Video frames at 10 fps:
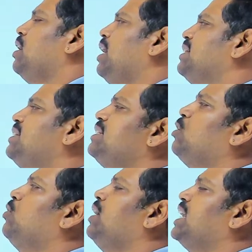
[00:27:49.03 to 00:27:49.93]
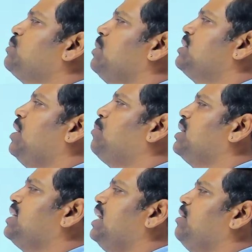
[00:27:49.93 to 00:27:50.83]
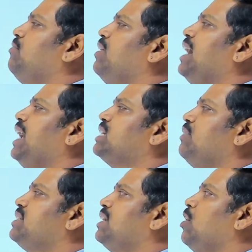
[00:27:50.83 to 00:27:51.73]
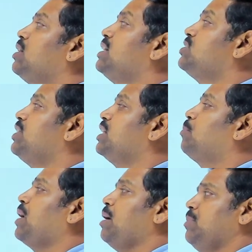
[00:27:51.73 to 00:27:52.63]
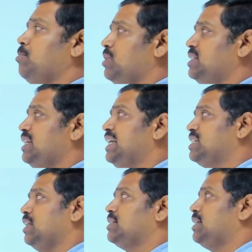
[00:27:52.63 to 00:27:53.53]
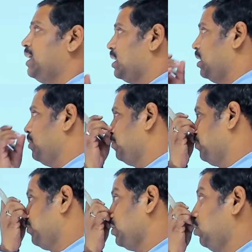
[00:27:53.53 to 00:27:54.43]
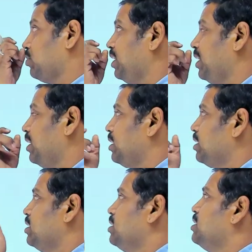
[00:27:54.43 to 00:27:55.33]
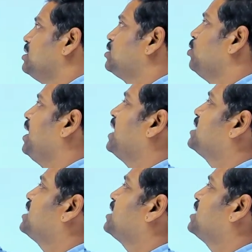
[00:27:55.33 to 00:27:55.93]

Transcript: x is equal to x plus y plus z, where x, y, z are distinct prime numbers, each less than 10. Okay. So x,